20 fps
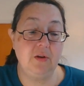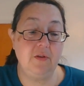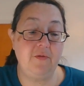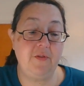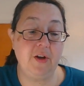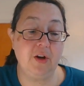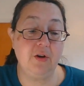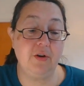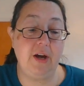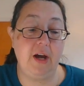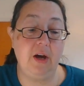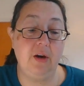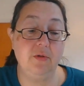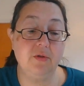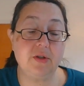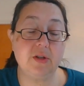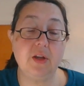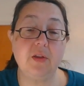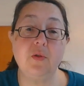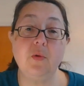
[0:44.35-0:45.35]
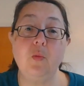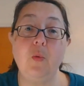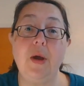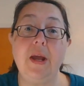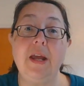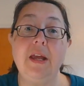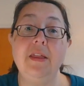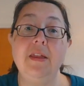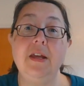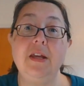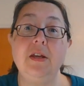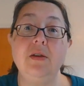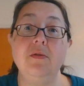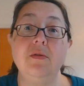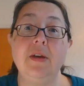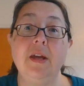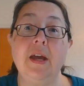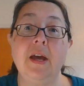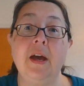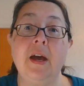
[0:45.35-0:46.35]
figure out the way that you
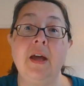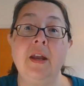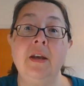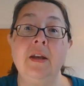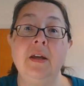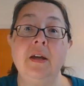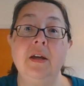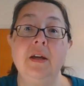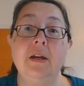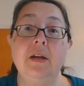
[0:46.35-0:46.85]
can